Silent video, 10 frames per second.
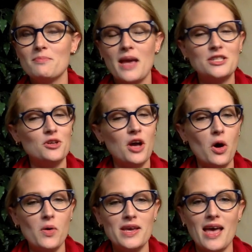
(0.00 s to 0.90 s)
makes you
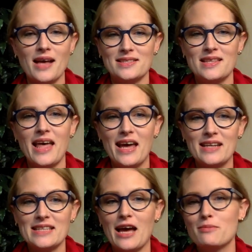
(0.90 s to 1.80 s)
go, yes, that
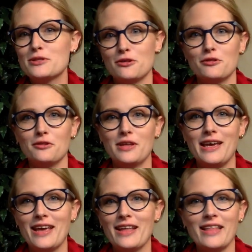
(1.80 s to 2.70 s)
is
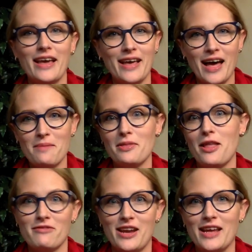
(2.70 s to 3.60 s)
absolutely, like, I'm
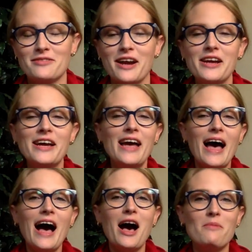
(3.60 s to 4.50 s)
loving it, right?
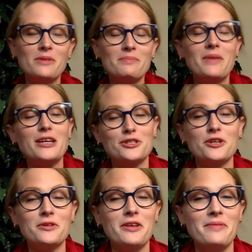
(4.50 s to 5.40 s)
Make sure
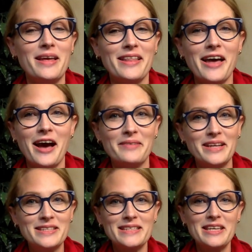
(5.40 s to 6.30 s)
you leave me in the
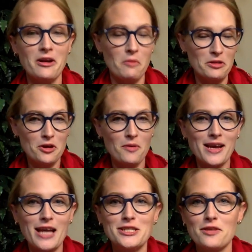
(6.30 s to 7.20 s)
comments, whether you're
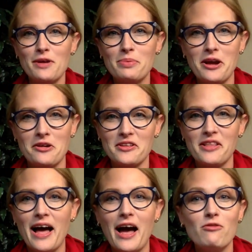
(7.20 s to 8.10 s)
catching the replay or the
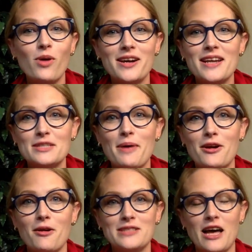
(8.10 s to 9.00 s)
live, what it is about a
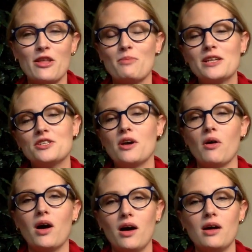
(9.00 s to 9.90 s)
hotel that makes you
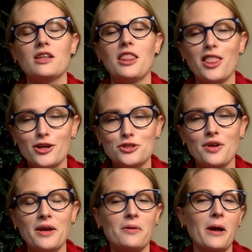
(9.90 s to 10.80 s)
go, oh,
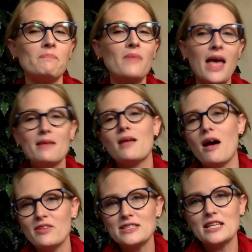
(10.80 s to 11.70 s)
luxury. Okay.
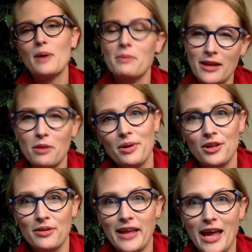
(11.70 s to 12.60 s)
Obviously, it's probably not a pillow
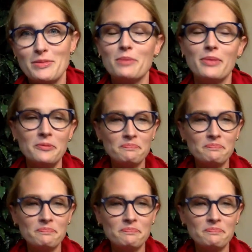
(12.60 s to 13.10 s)
in the hammock, but